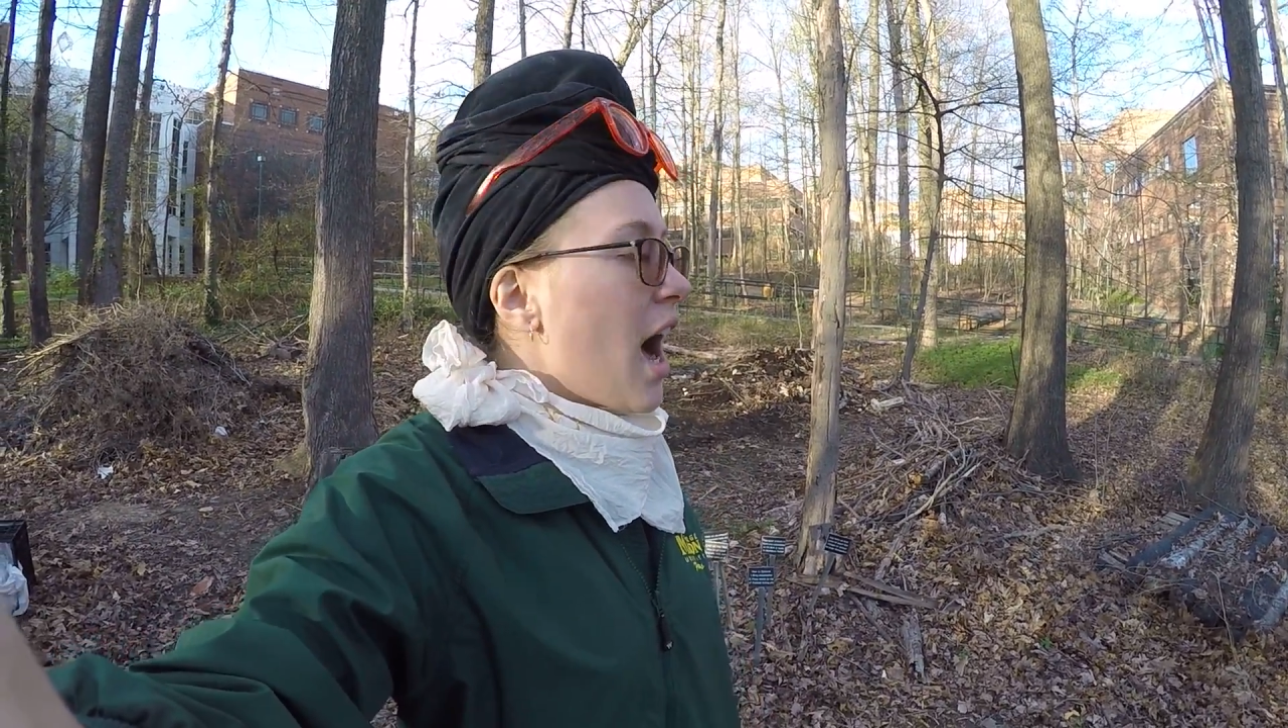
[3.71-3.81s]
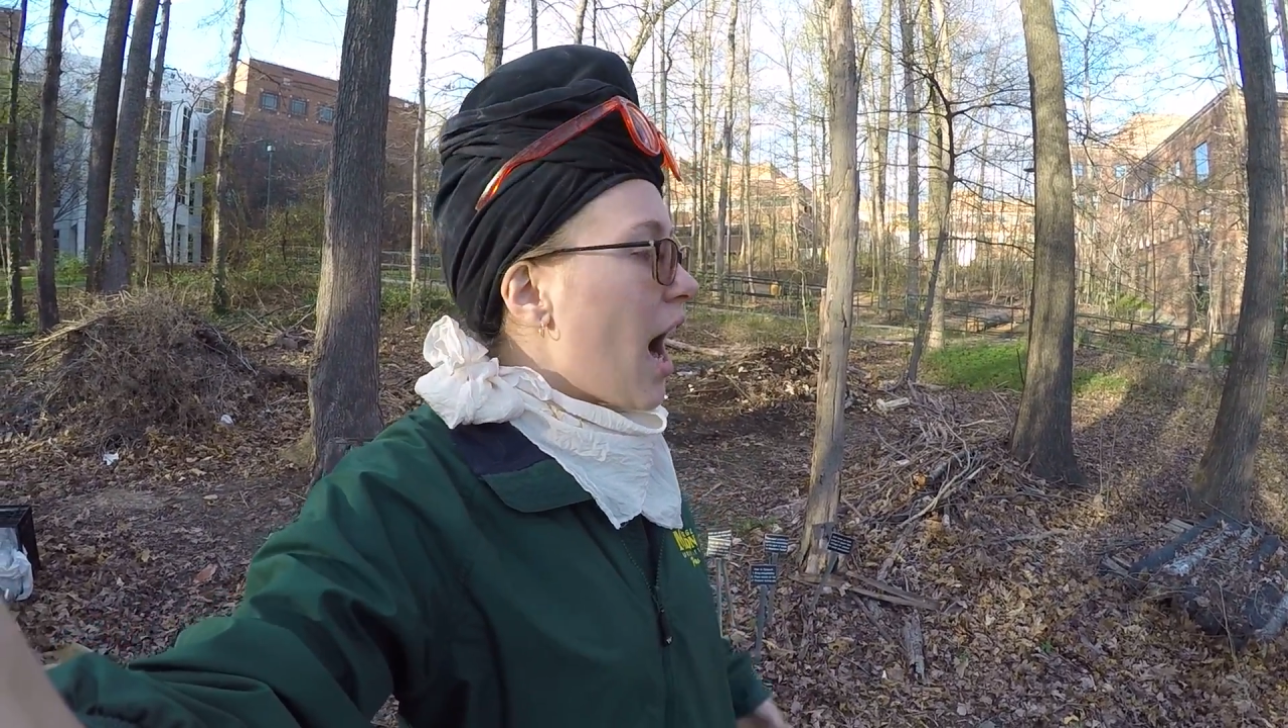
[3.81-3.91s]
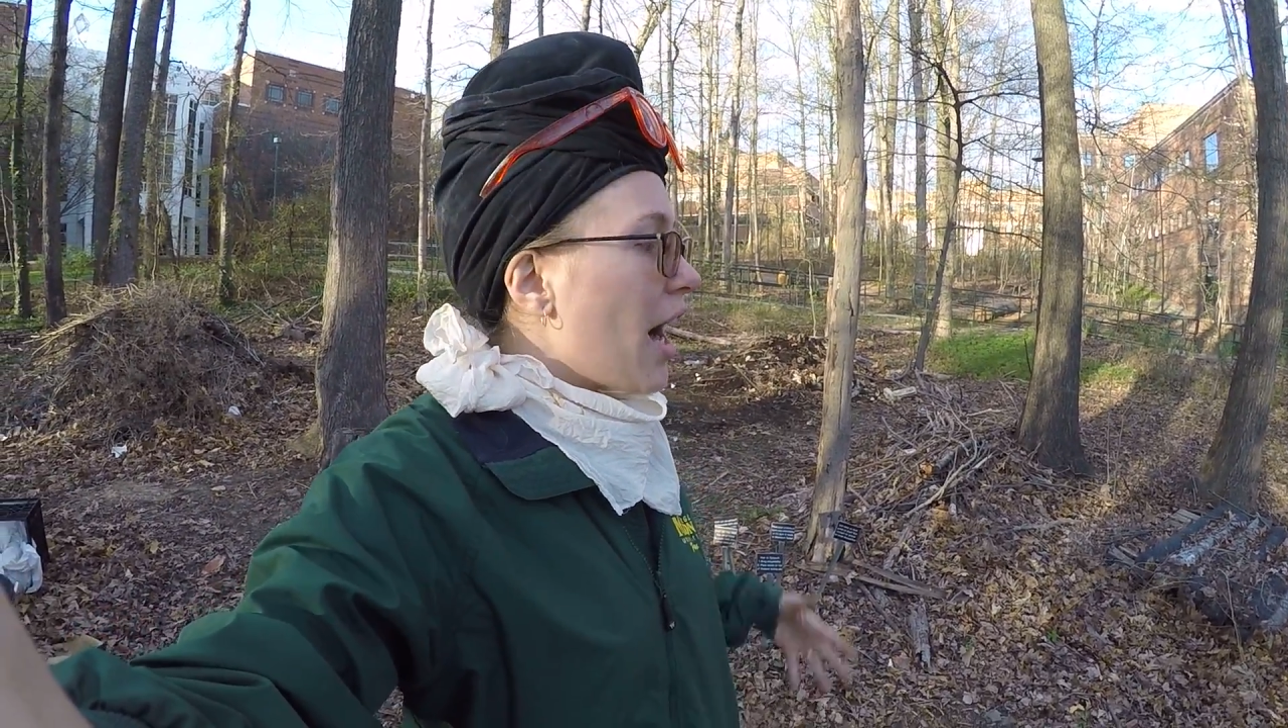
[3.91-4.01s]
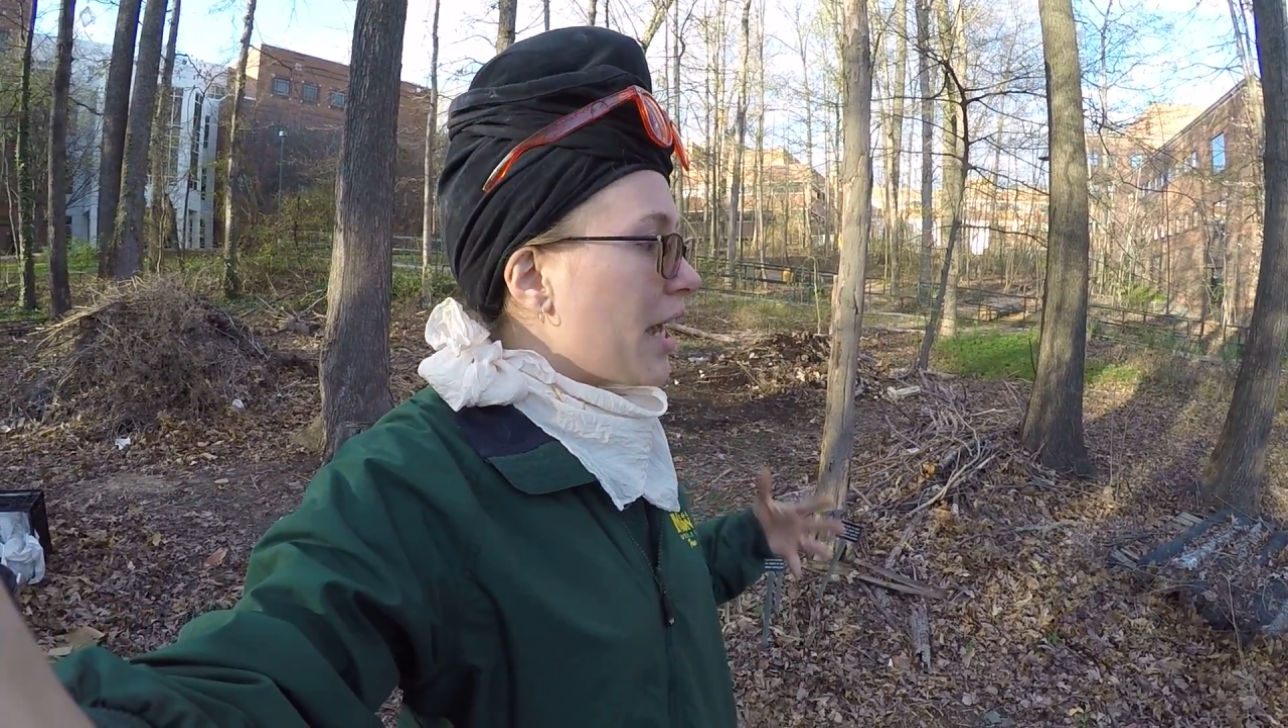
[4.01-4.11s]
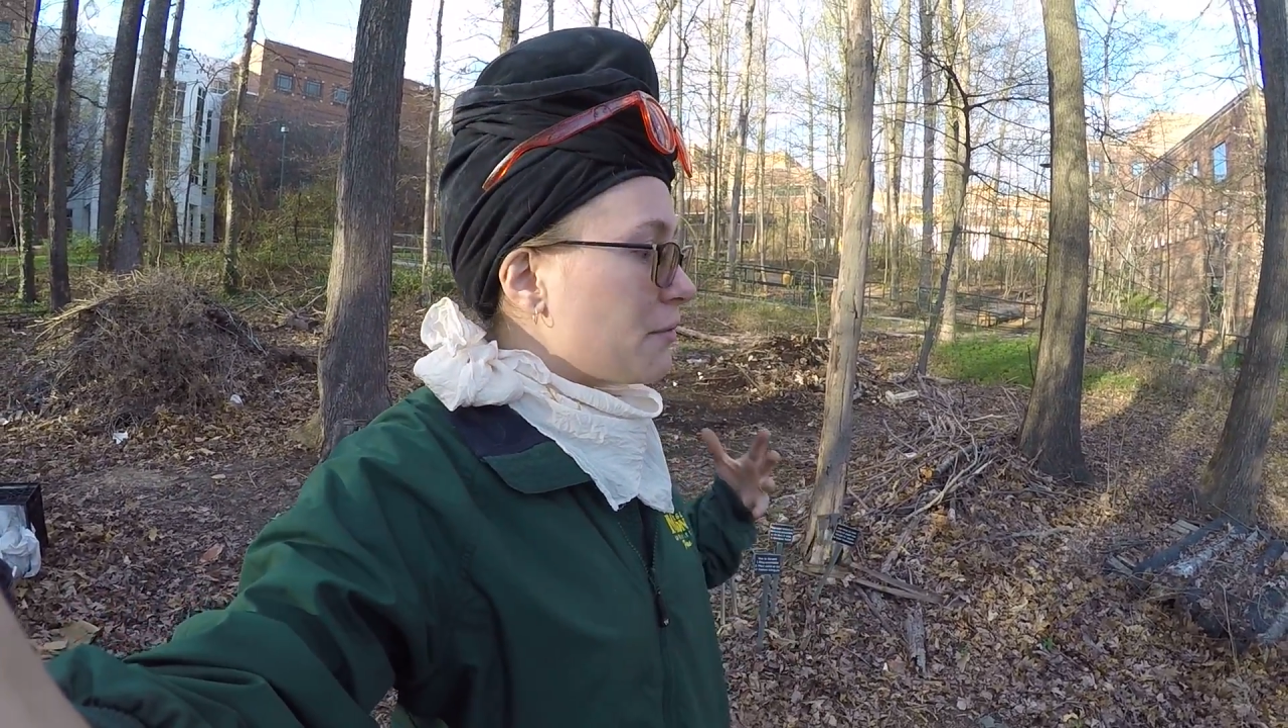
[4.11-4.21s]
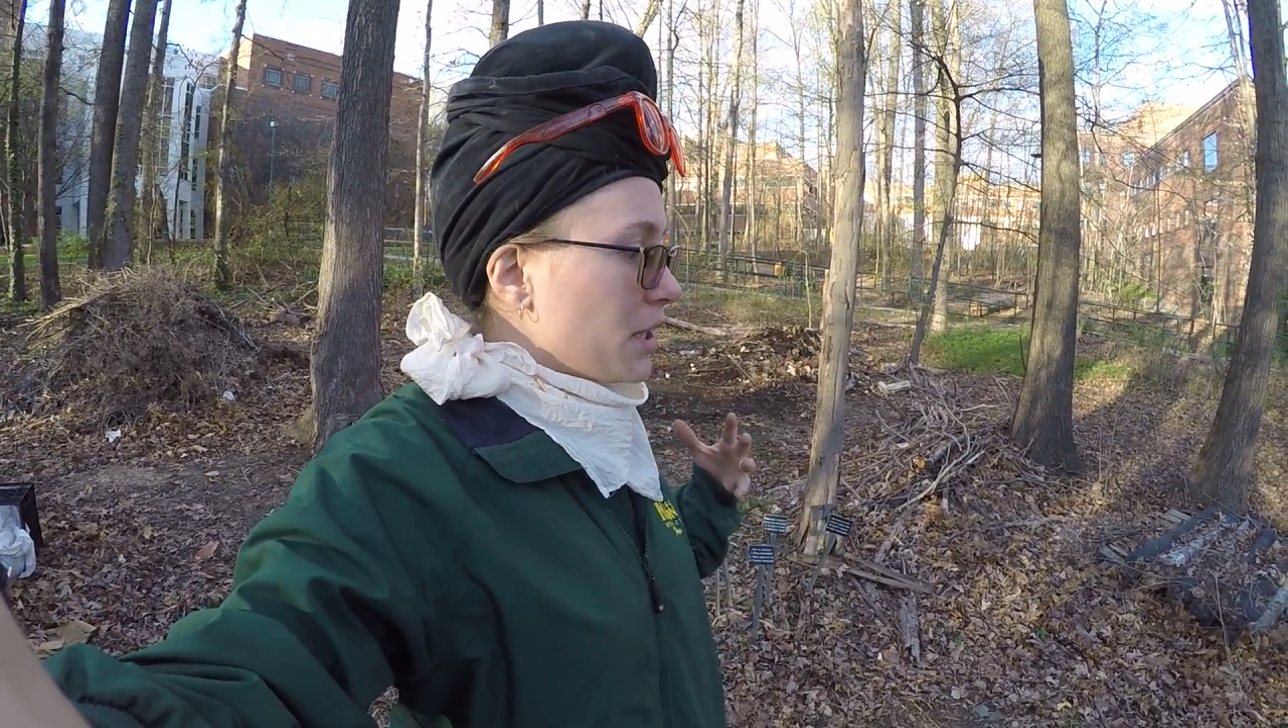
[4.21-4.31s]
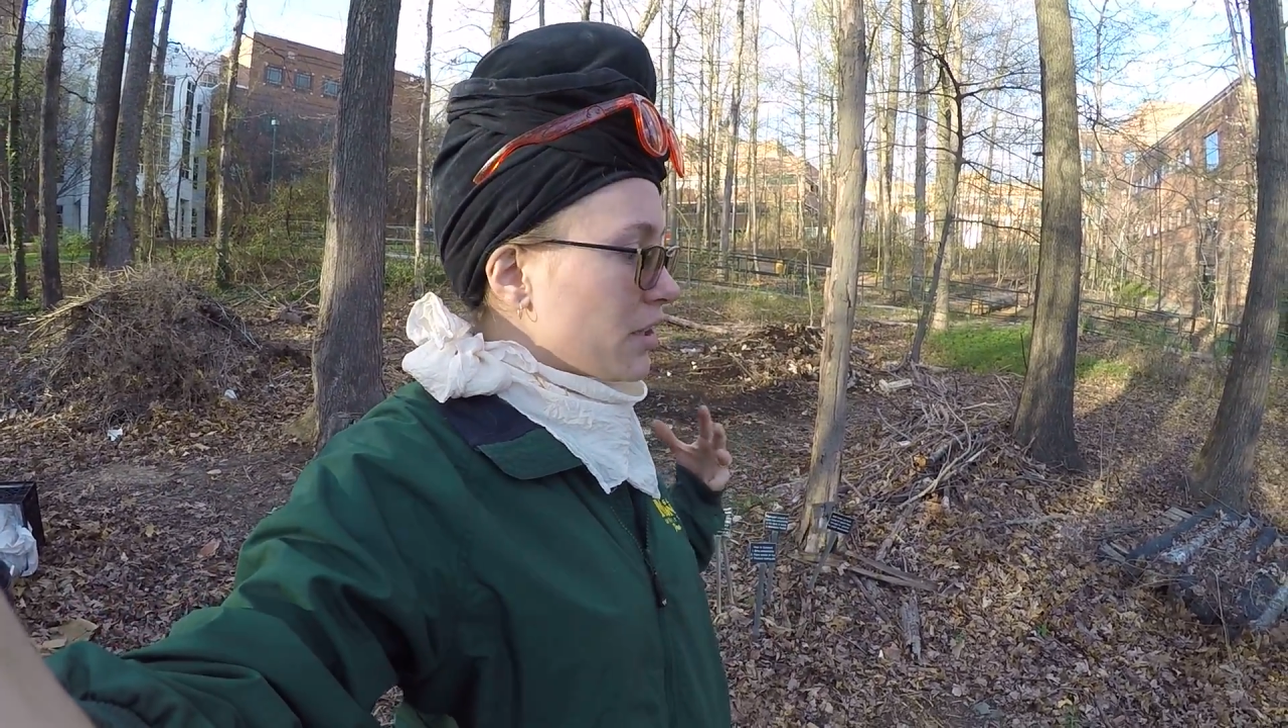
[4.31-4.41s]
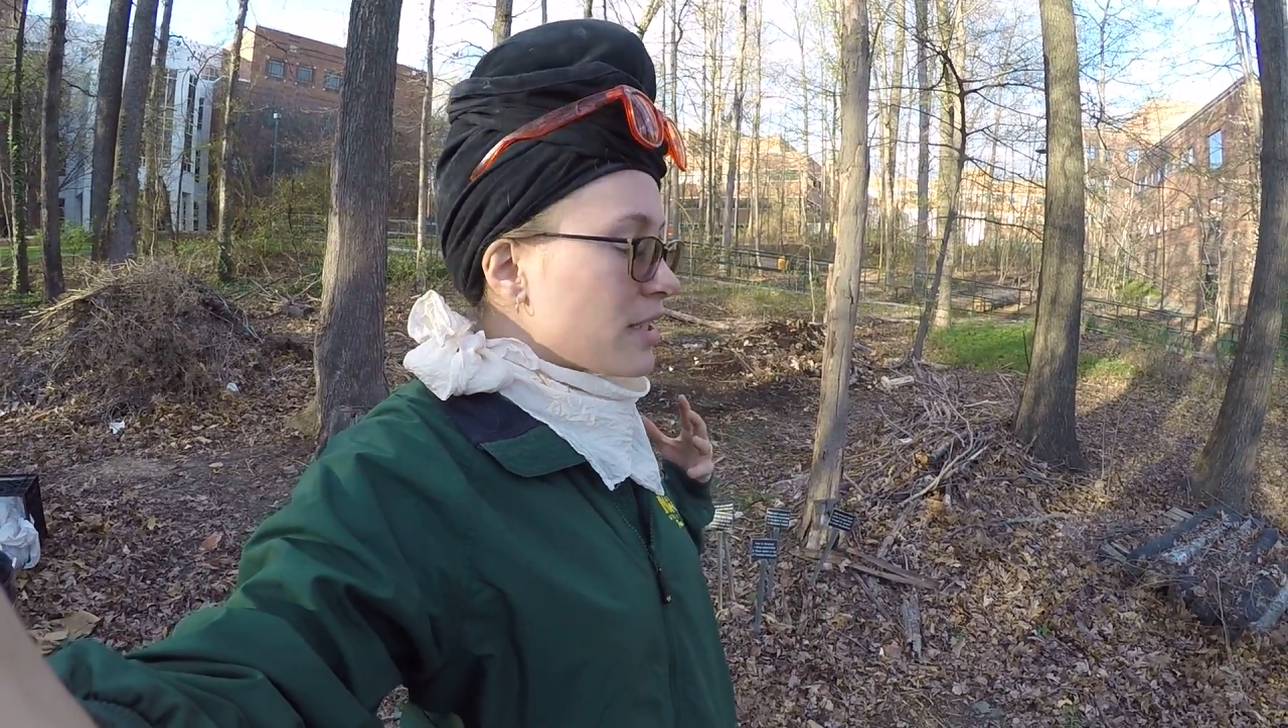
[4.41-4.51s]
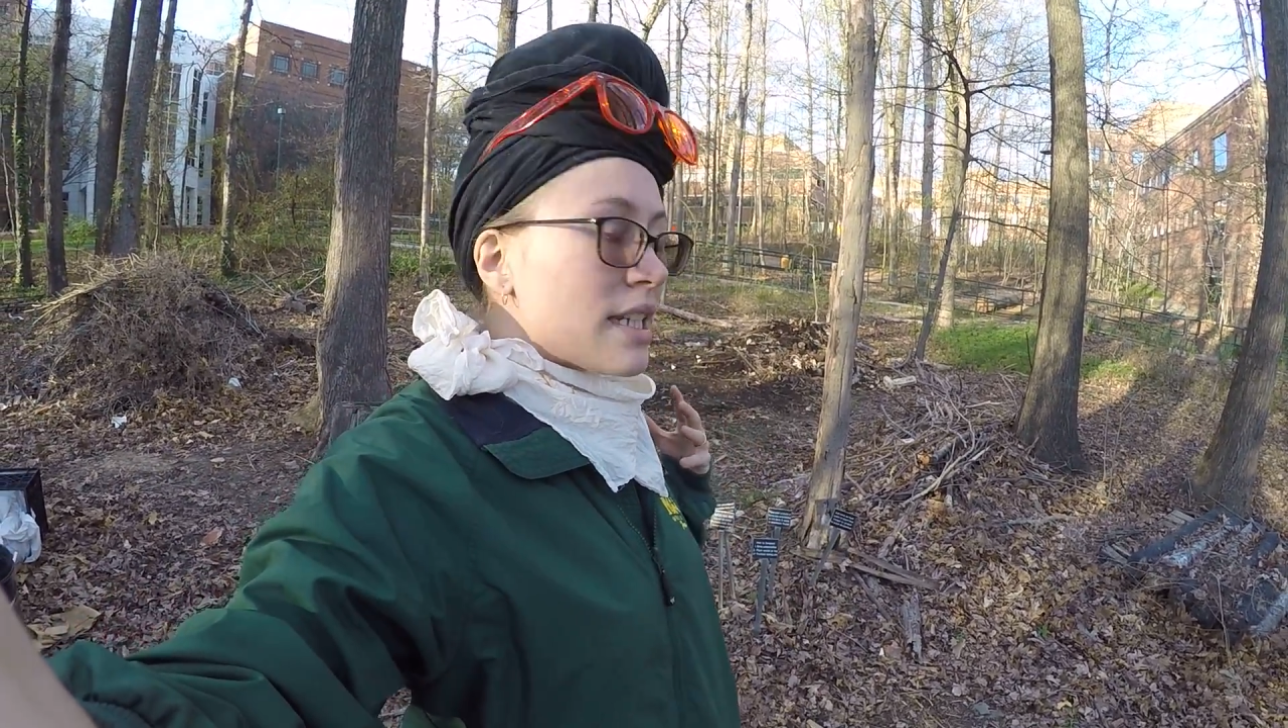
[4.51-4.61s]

I'm here